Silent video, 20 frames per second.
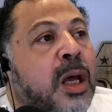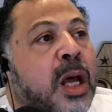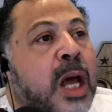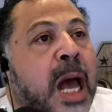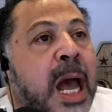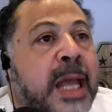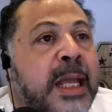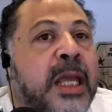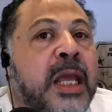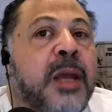
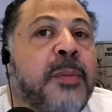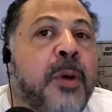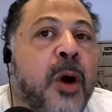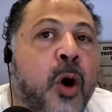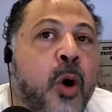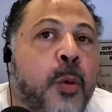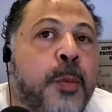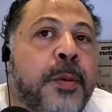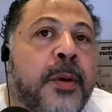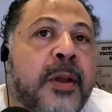I keep
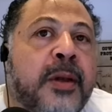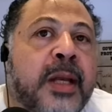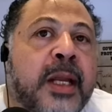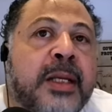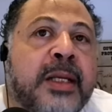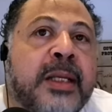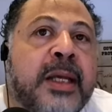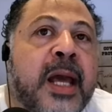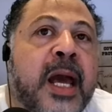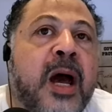hoping that
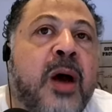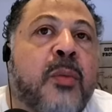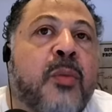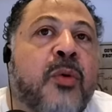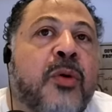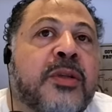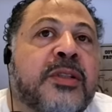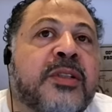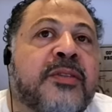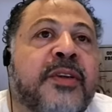the
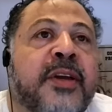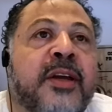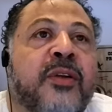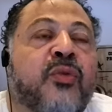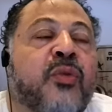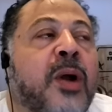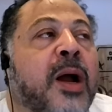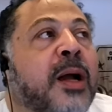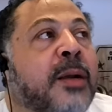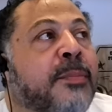Cowboys have hit
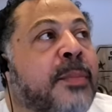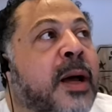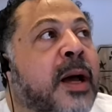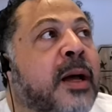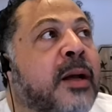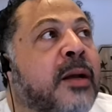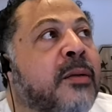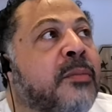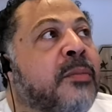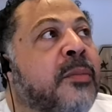rock
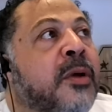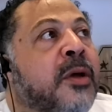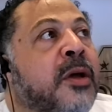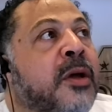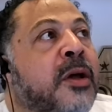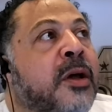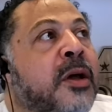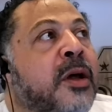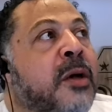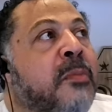bottom,
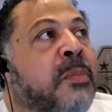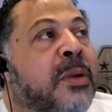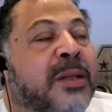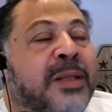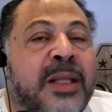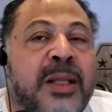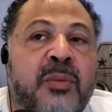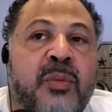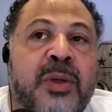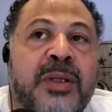but
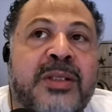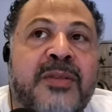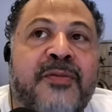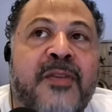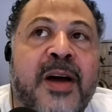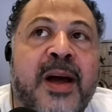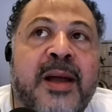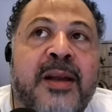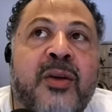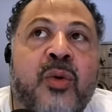then we
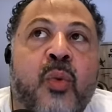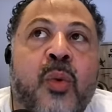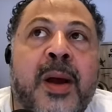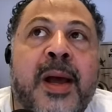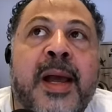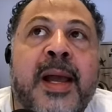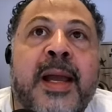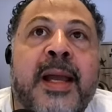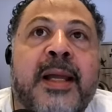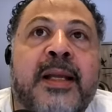find a
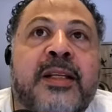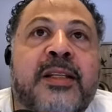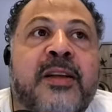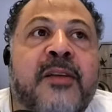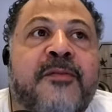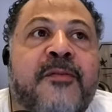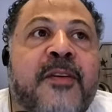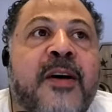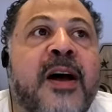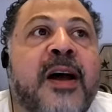way to
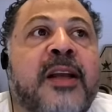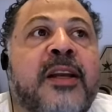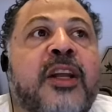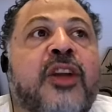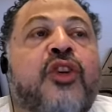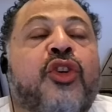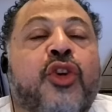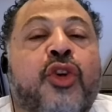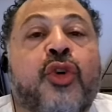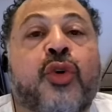find a
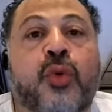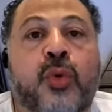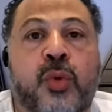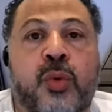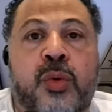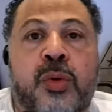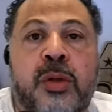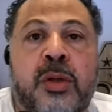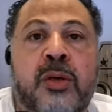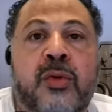
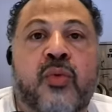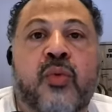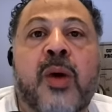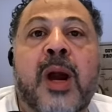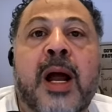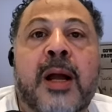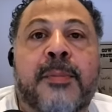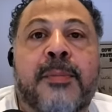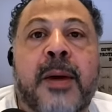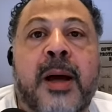new
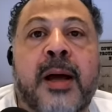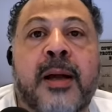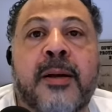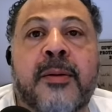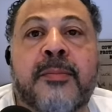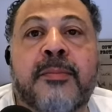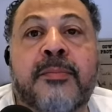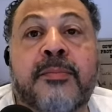rock bottom.